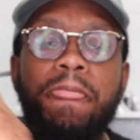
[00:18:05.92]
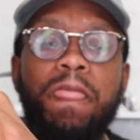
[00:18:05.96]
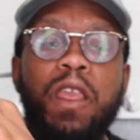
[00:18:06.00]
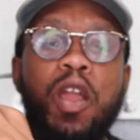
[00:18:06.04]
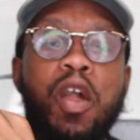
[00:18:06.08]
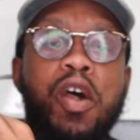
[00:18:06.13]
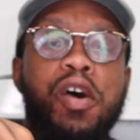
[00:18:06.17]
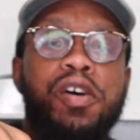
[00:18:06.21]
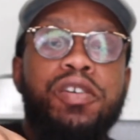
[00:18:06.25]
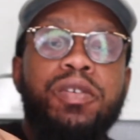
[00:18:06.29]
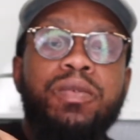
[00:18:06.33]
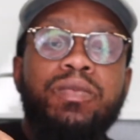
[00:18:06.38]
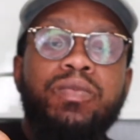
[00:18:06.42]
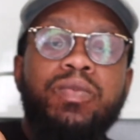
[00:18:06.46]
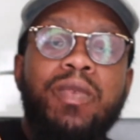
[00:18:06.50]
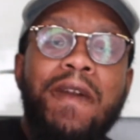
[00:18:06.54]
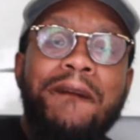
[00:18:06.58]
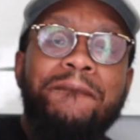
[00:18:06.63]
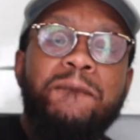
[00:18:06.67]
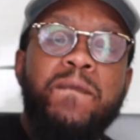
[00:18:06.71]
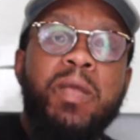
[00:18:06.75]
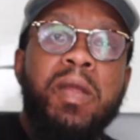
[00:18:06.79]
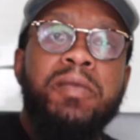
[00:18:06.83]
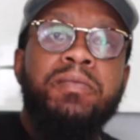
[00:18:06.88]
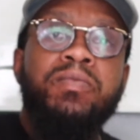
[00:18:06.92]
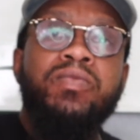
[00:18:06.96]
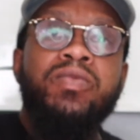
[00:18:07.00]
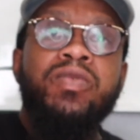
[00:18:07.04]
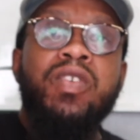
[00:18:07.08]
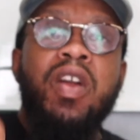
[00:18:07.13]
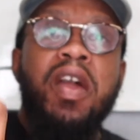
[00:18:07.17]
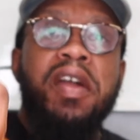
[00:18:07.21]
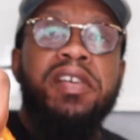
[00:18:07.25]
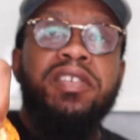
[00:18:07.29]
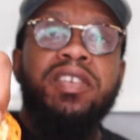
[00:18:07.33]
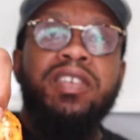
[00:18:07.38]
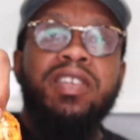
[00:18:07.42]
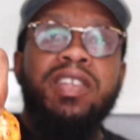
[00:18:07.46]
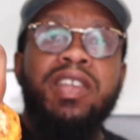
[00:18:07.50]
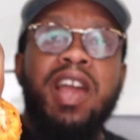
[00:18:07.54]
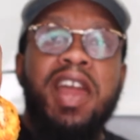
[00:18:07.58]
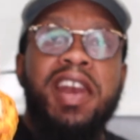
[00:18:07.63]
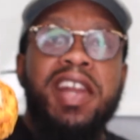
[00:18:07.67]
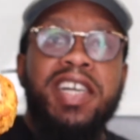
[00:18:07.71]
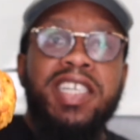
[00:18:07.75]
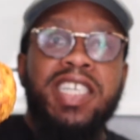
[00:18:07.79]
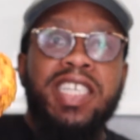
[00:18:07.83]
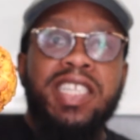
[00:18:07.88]
Oh,
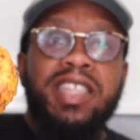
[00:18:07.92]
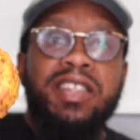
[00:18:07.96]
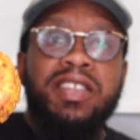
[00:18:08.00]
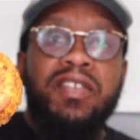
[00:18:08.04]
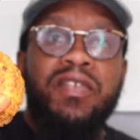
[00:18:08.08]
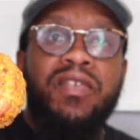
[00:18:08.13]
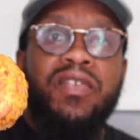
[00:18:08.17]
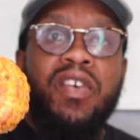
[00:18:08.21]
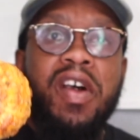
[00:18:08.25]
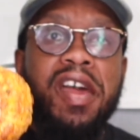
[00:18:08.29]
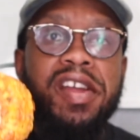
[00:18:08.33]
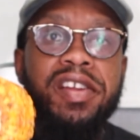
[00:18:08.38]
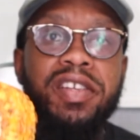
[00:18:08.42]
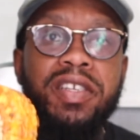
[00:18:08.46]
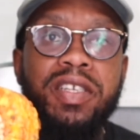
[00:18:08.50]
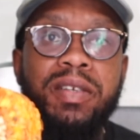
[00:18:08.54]
and I got the fucking